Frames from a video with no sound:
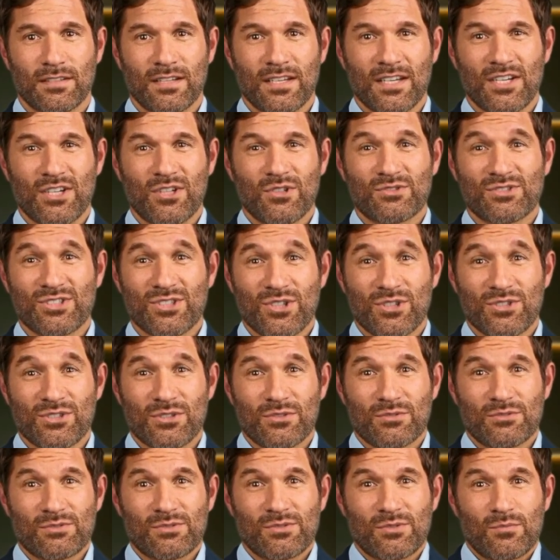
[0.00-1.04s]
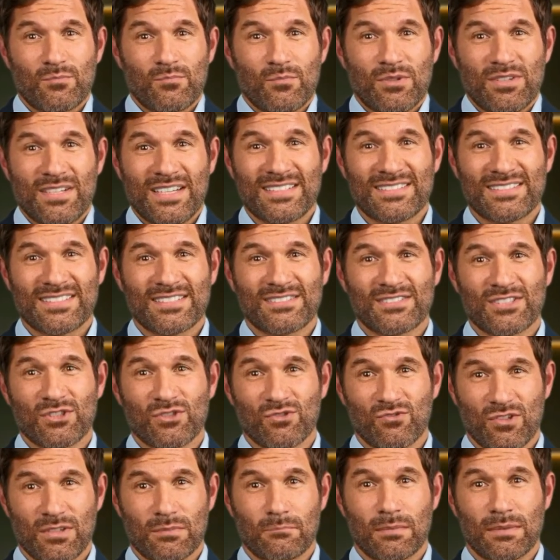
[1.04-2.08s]
Here's the good news. With consistent
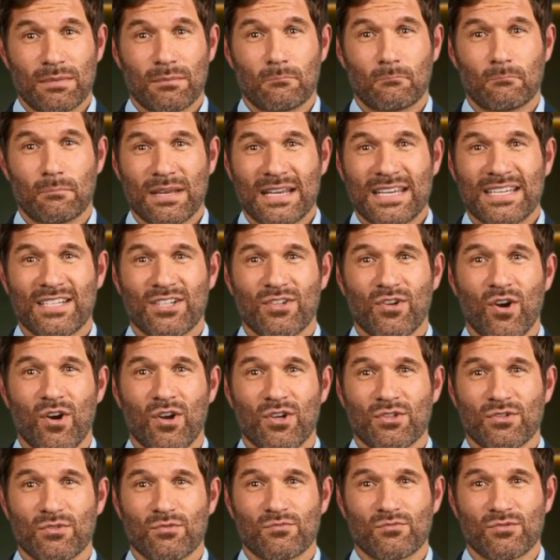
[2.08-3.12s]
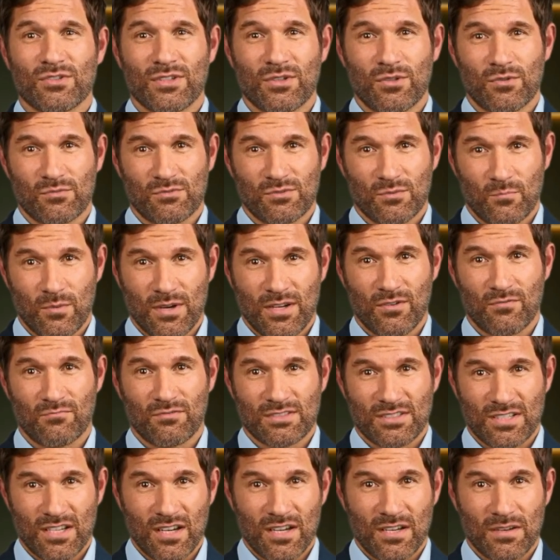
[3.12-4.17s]
treatment, PDR usually goes away over
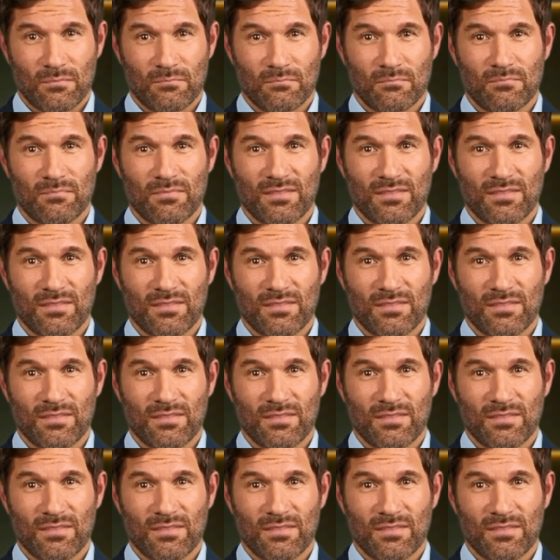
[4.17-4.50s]
time.